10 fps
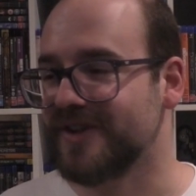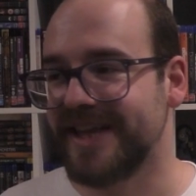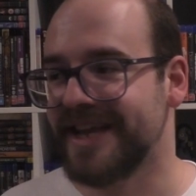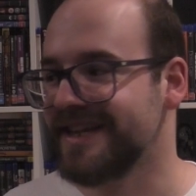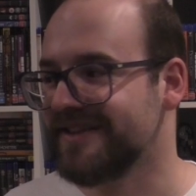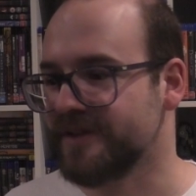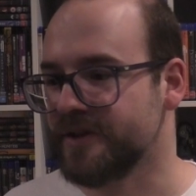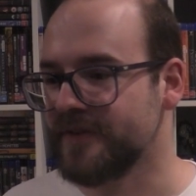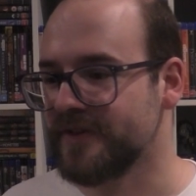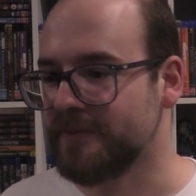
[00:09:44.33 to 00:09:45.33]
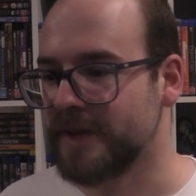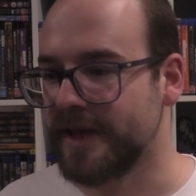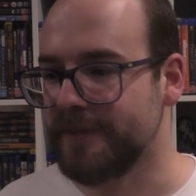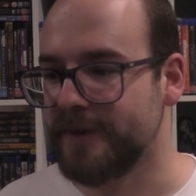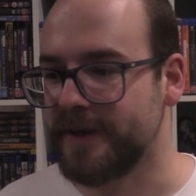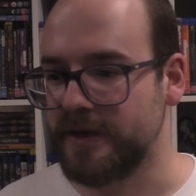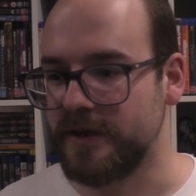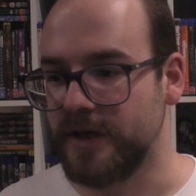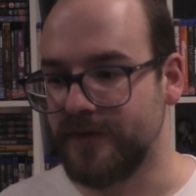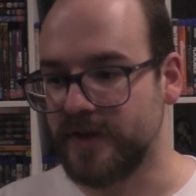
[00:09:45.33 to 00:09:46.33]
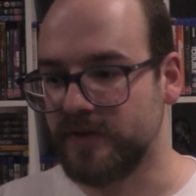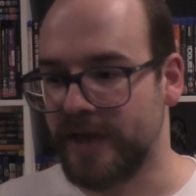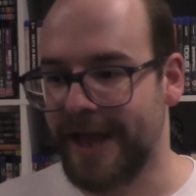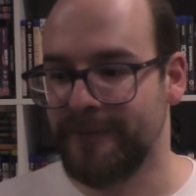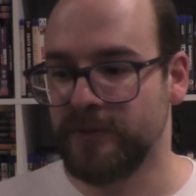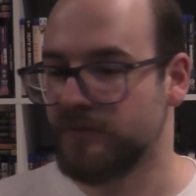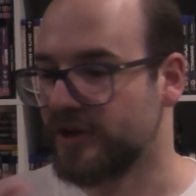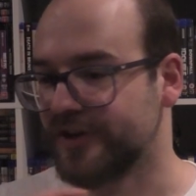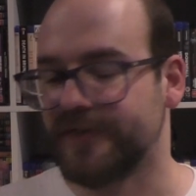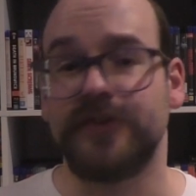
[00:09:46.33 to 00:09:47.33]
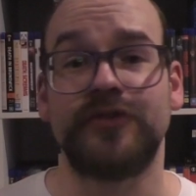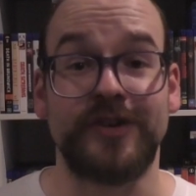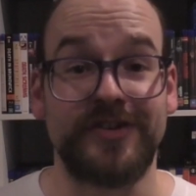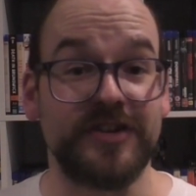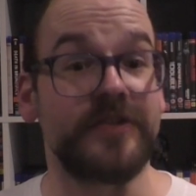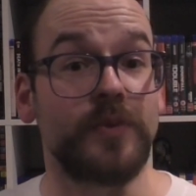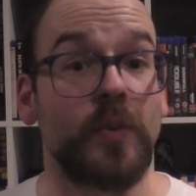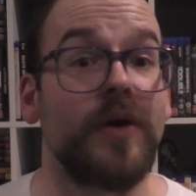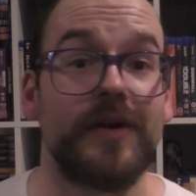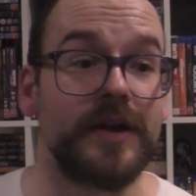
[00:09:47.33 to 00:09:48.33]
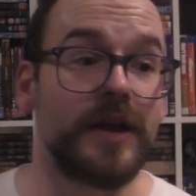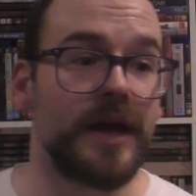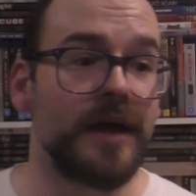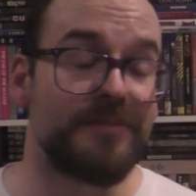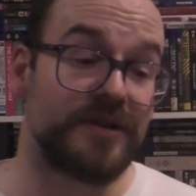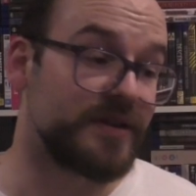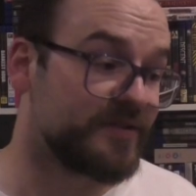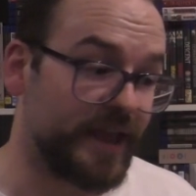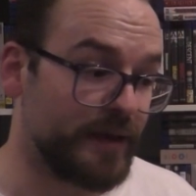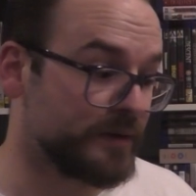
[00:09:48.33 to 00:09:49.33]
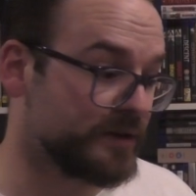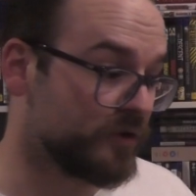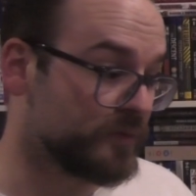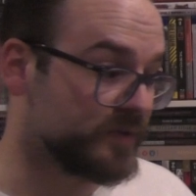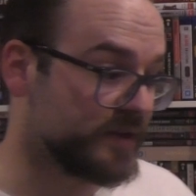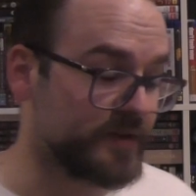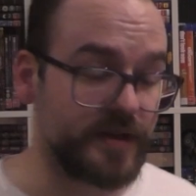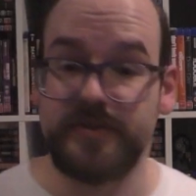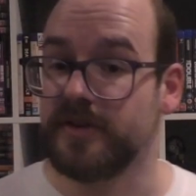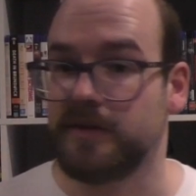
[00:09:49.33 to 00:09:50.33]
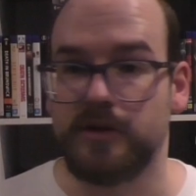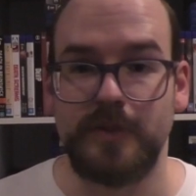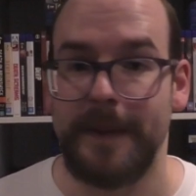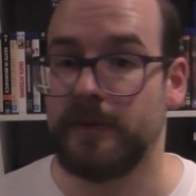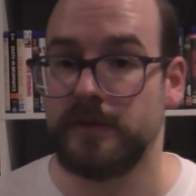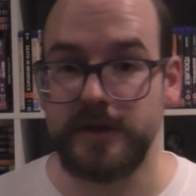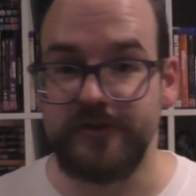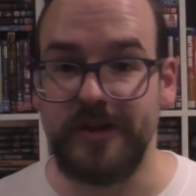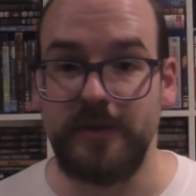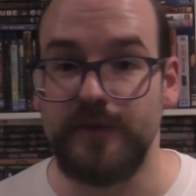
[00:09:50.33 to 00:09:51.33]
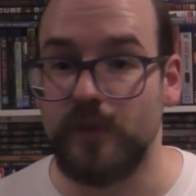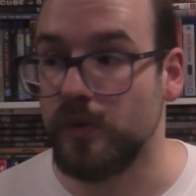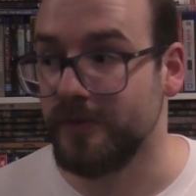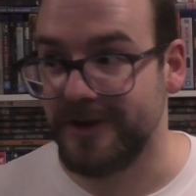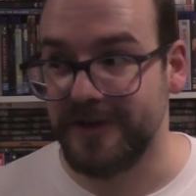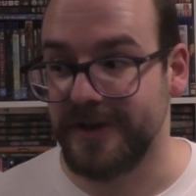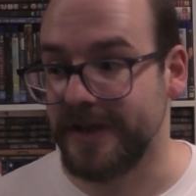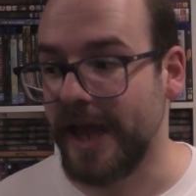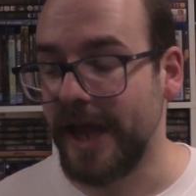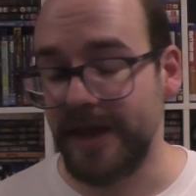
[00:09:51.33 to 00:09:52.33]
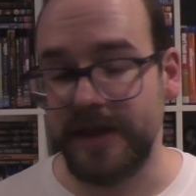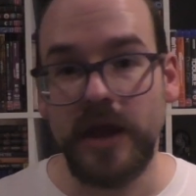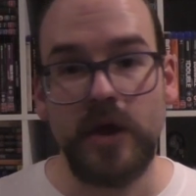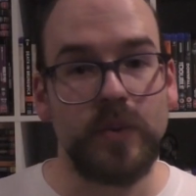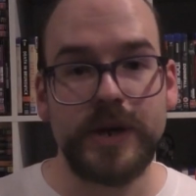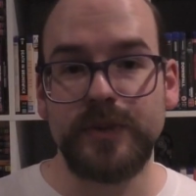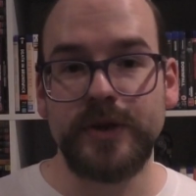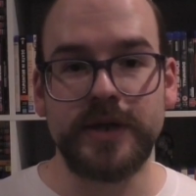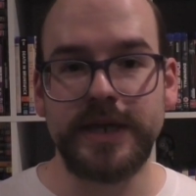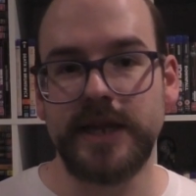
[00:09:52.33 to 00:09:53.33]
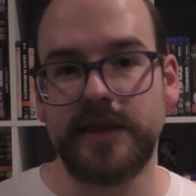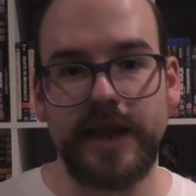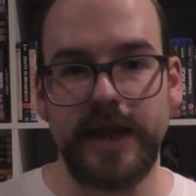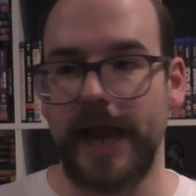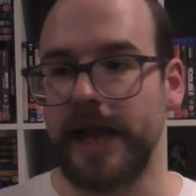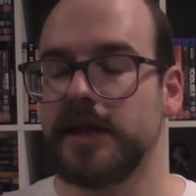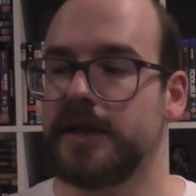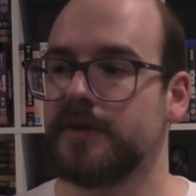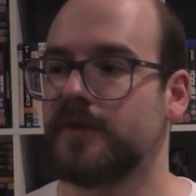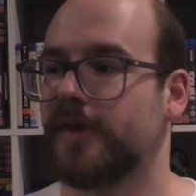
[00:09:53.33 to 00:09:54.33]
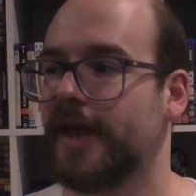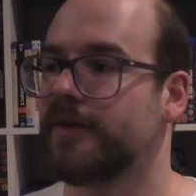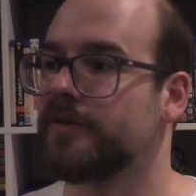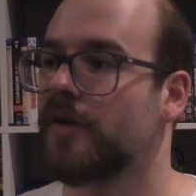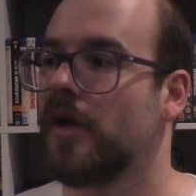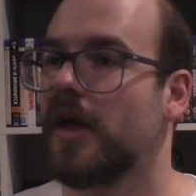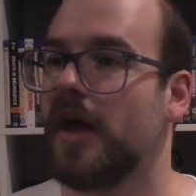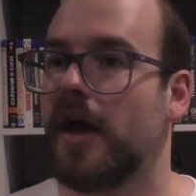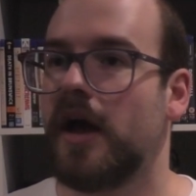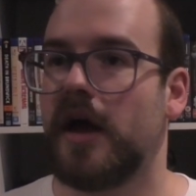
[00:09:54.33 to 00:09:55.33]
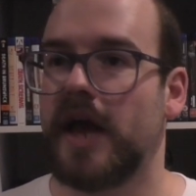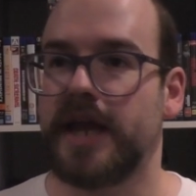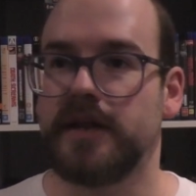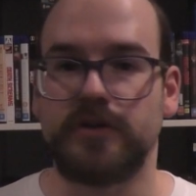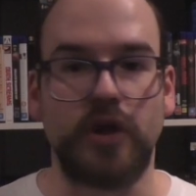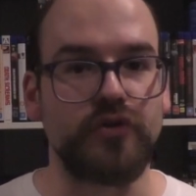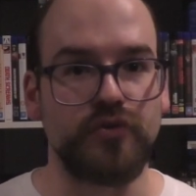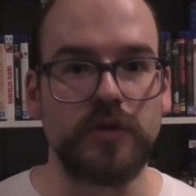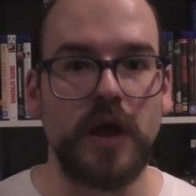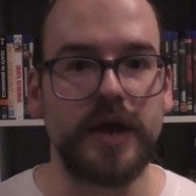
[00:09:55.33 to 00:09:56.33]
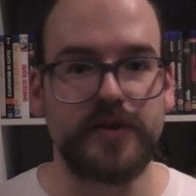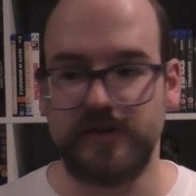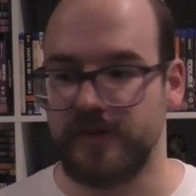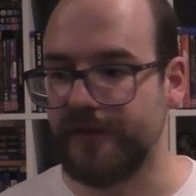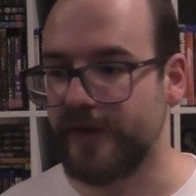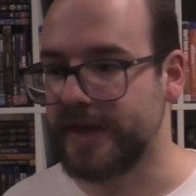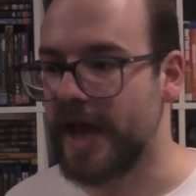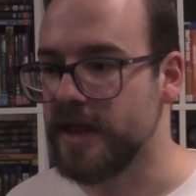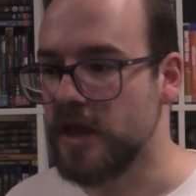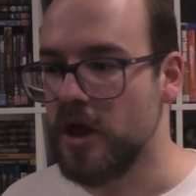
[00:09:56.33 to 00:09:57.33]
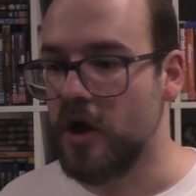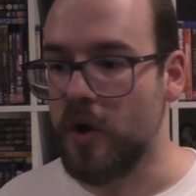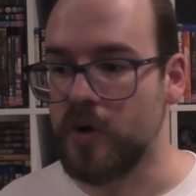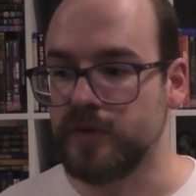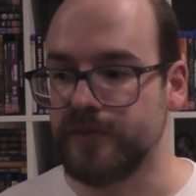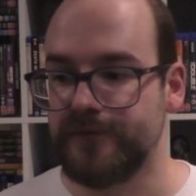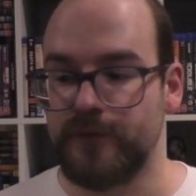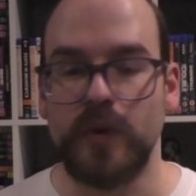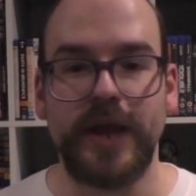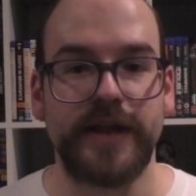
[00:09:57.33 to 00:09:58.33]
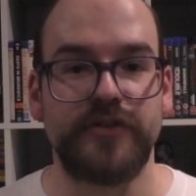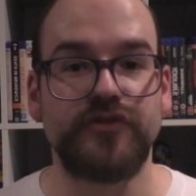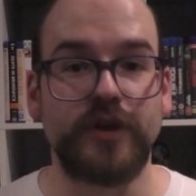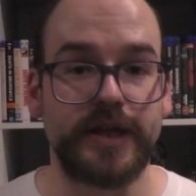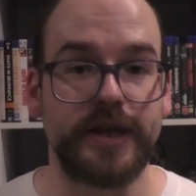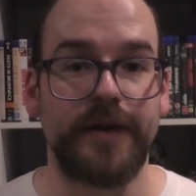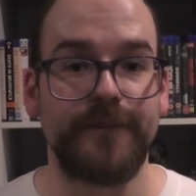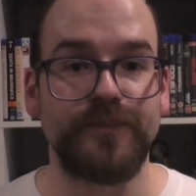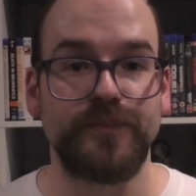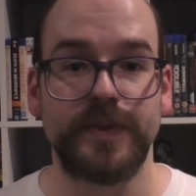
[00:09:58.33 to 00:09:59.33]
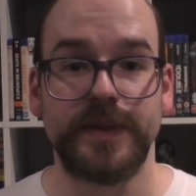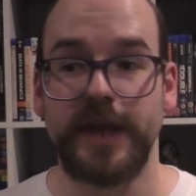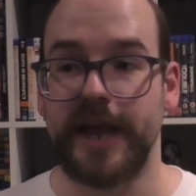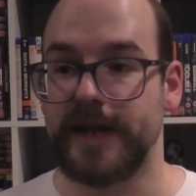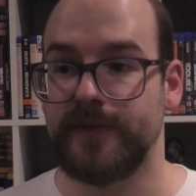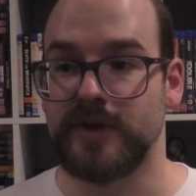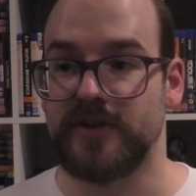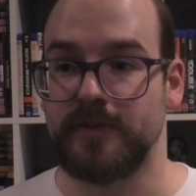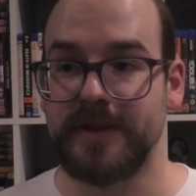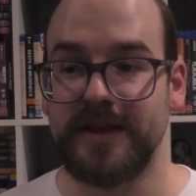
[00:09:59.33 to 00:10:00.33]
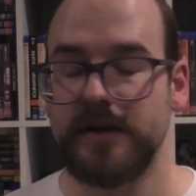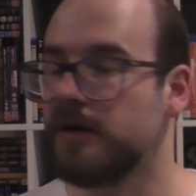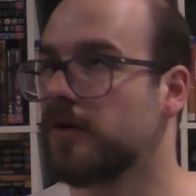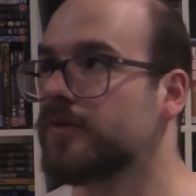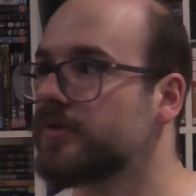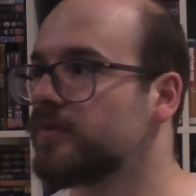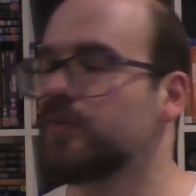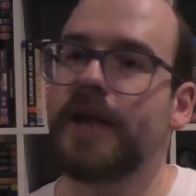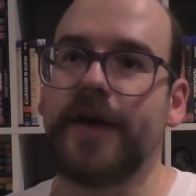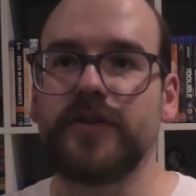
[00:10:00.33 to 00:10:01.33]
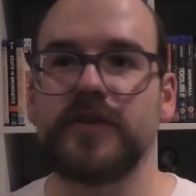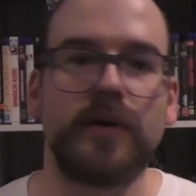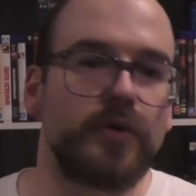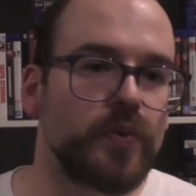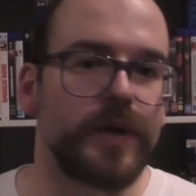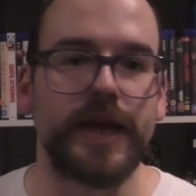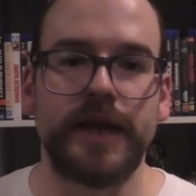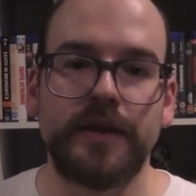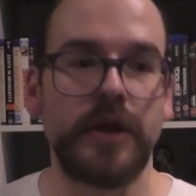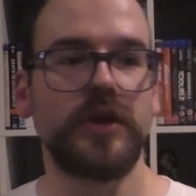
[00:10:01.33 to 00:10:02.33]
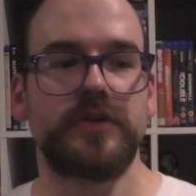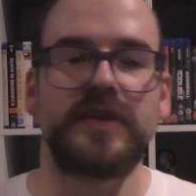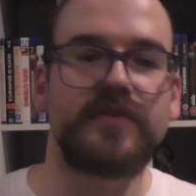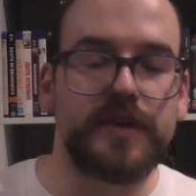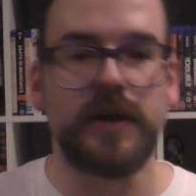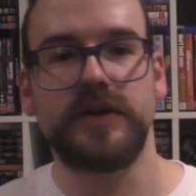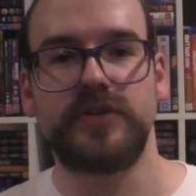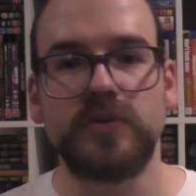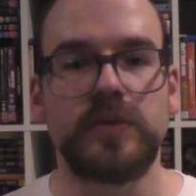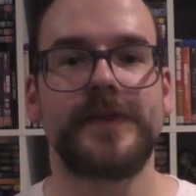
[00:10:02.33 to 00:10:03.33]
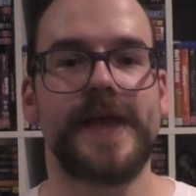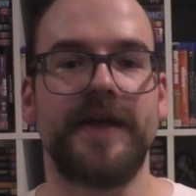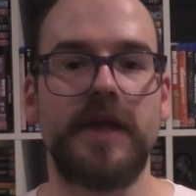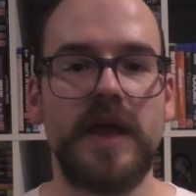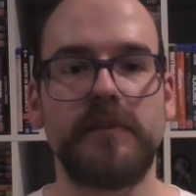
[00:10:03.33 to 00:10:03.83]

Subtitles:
Again, it's a lot of it's a play it by ear. If it doesn't happen, I don't have to stress, I don't have to worry. But say in terms of Disney, there's still a lot of people on like JB forums asking, hey, when are we going to get like Aliens and, you know, True Lies and stuff like that on 4K in Australia? And everyone has to be like, God, we have to tell you again, Disney aren't doing that.